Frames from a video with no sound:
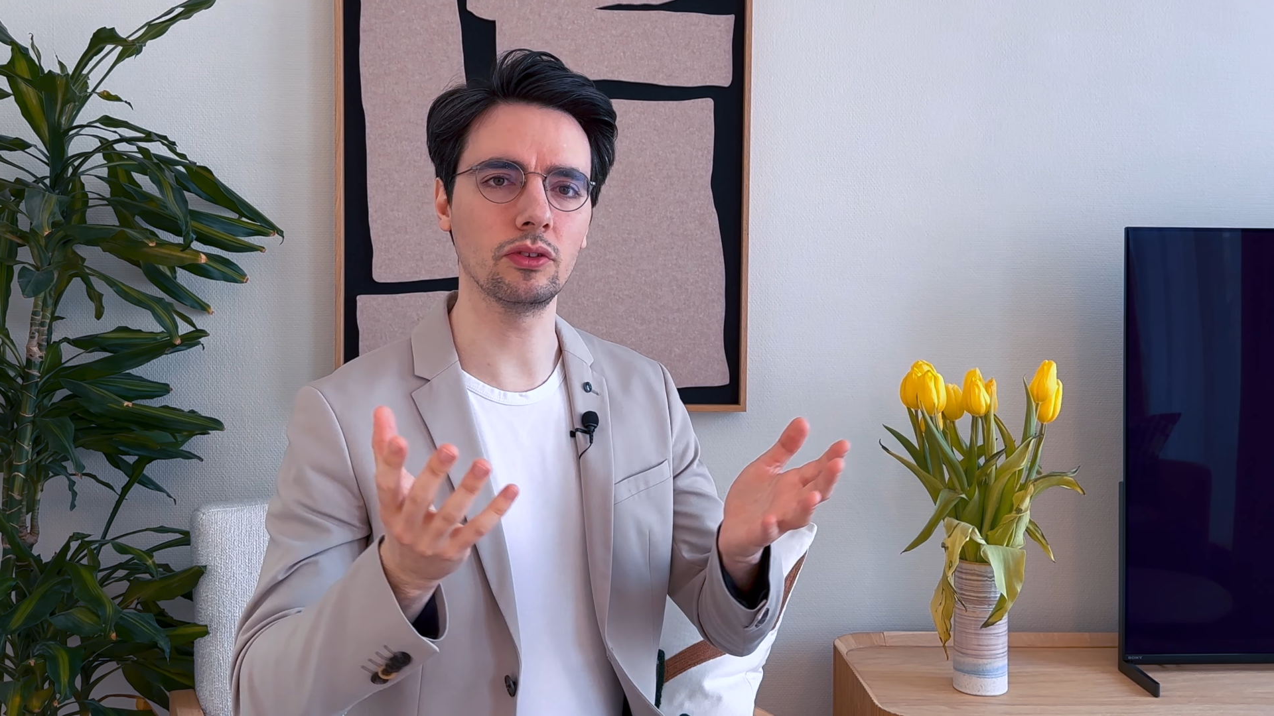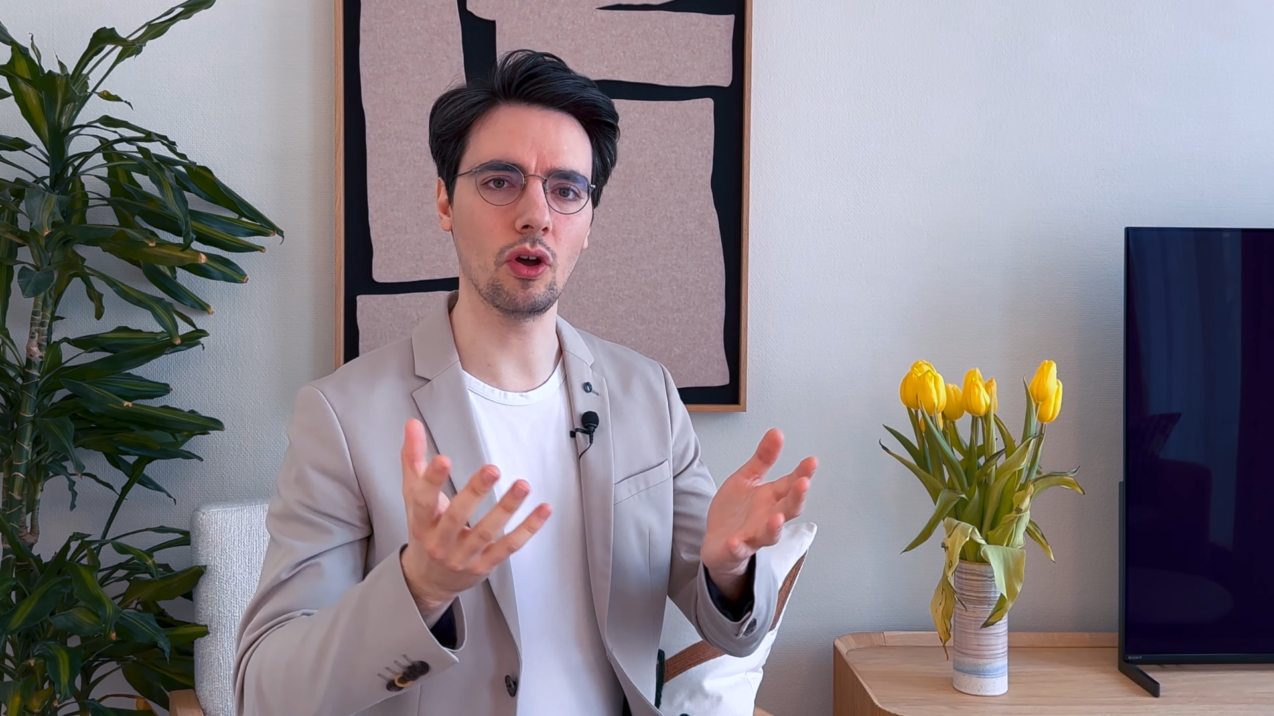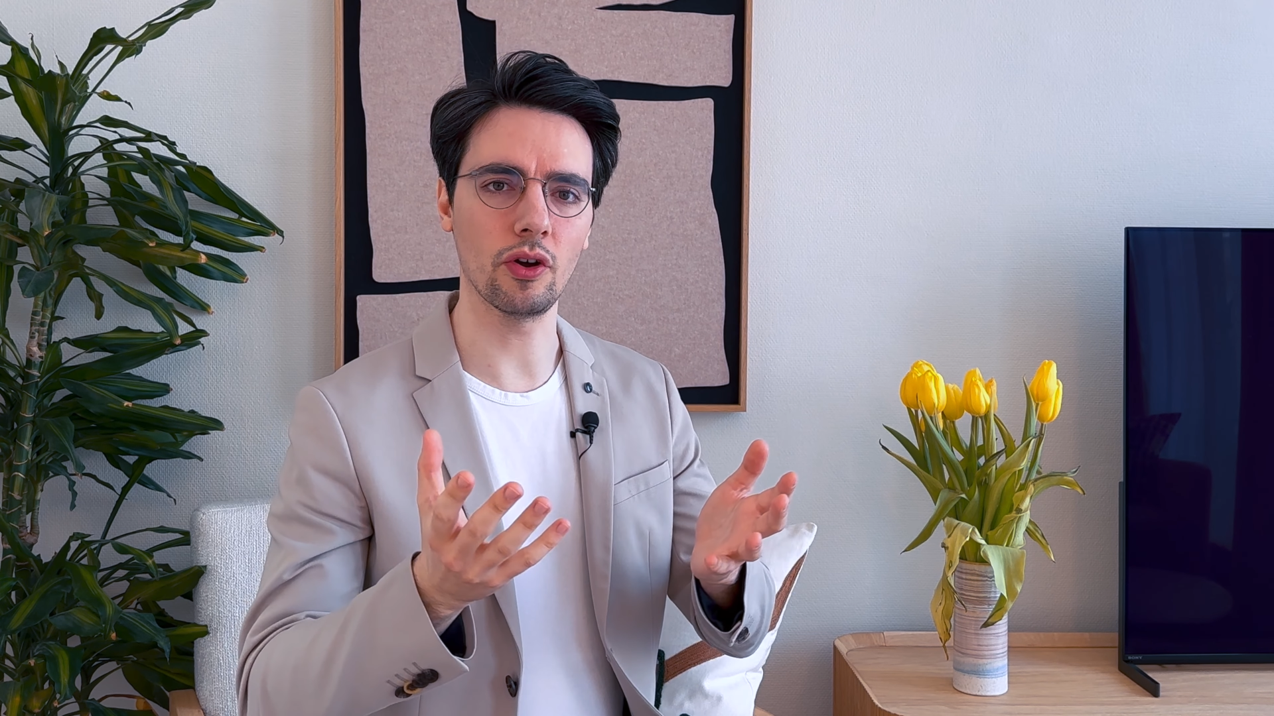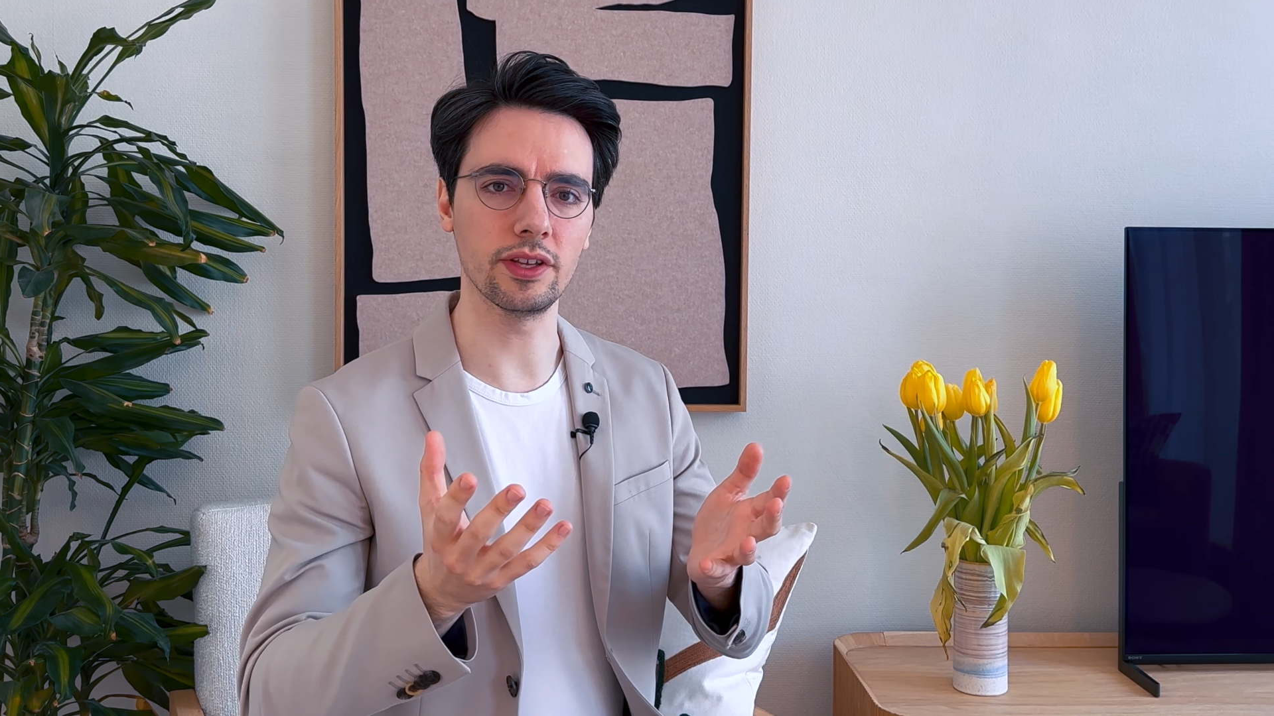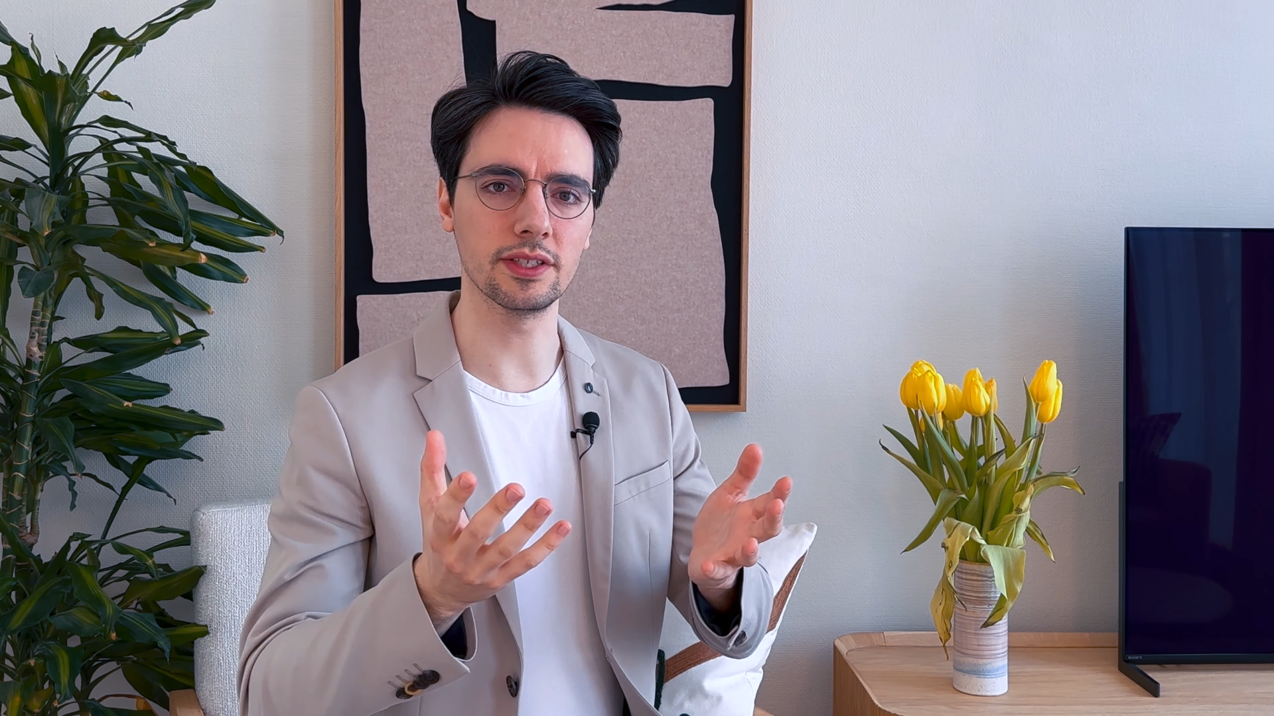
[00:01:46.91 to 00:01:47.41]

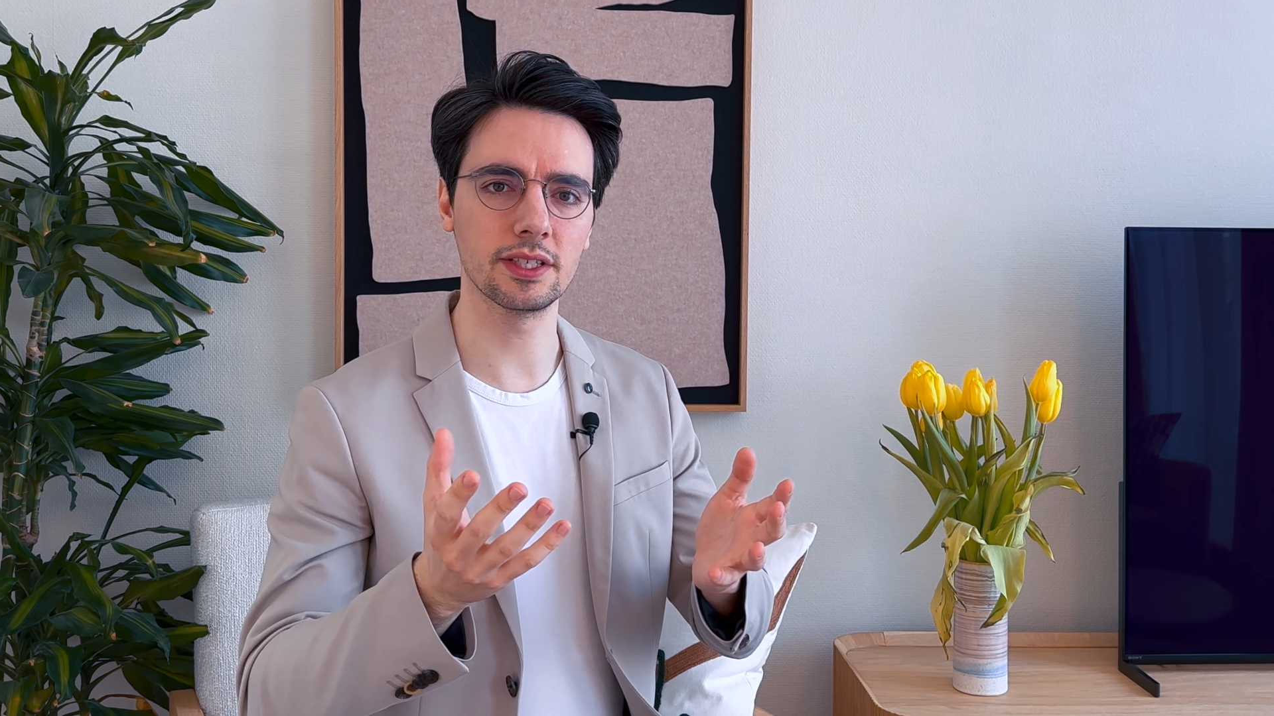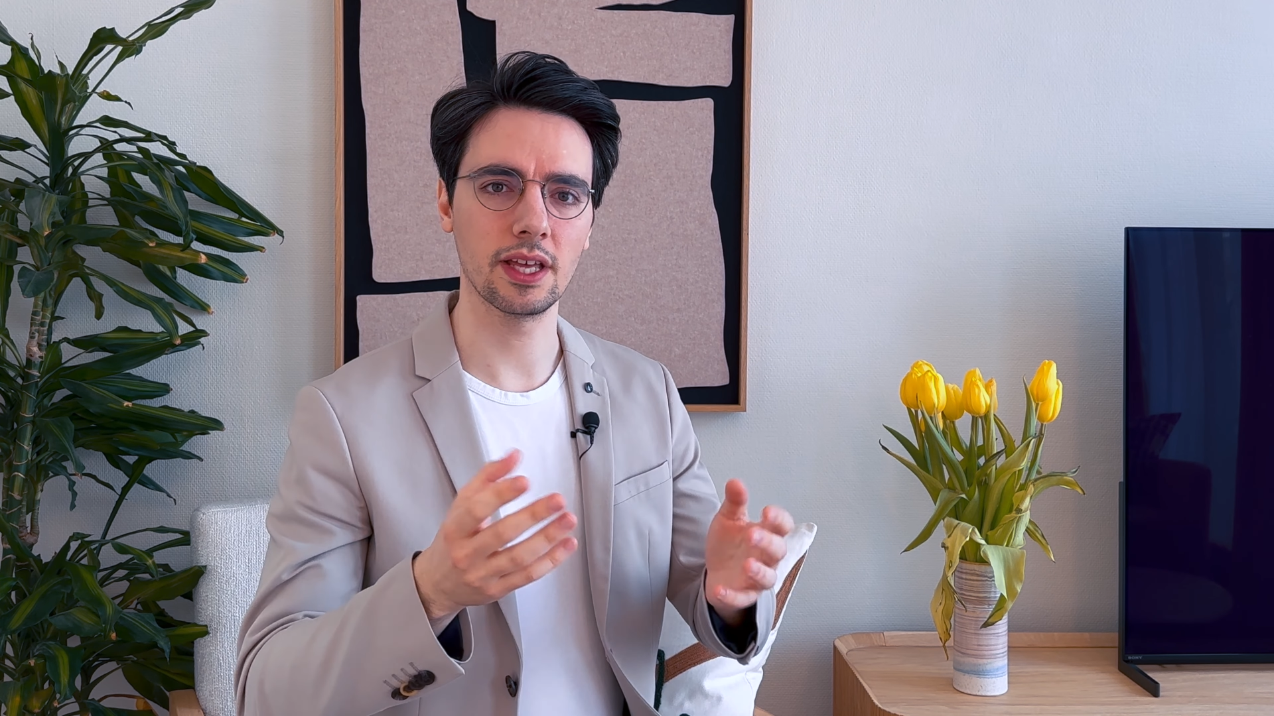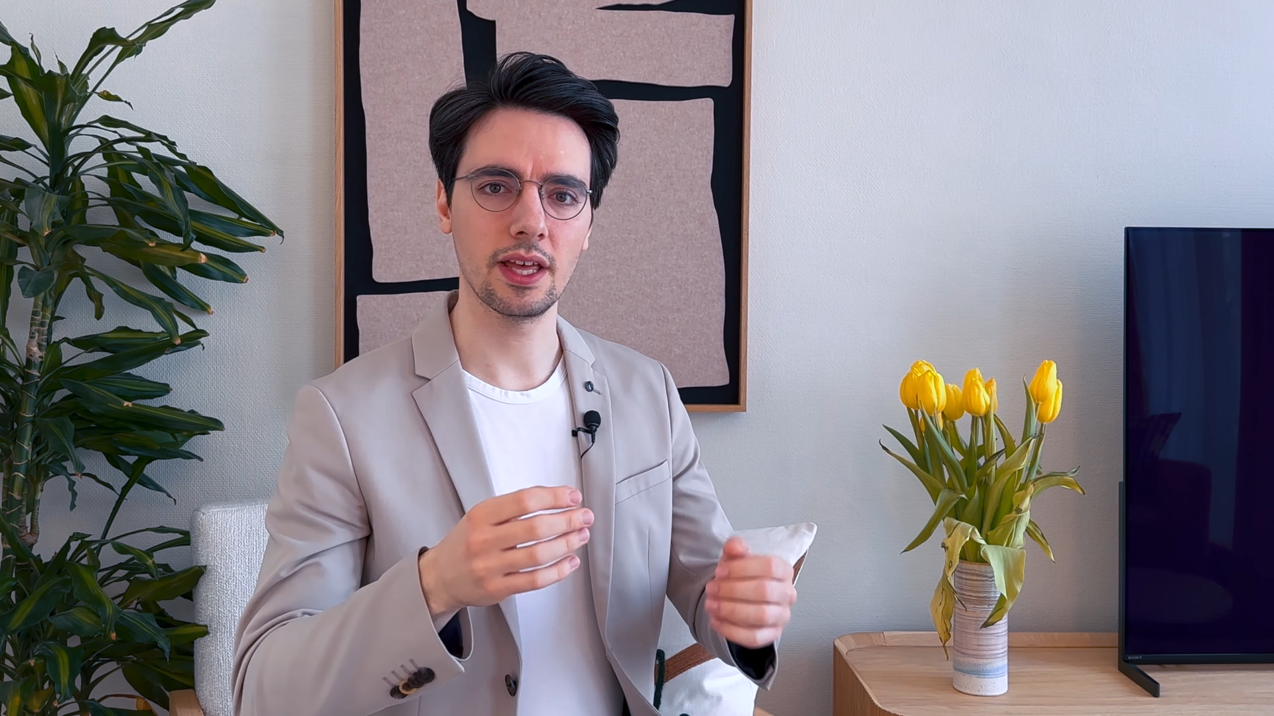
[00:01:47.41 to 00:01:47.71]
noise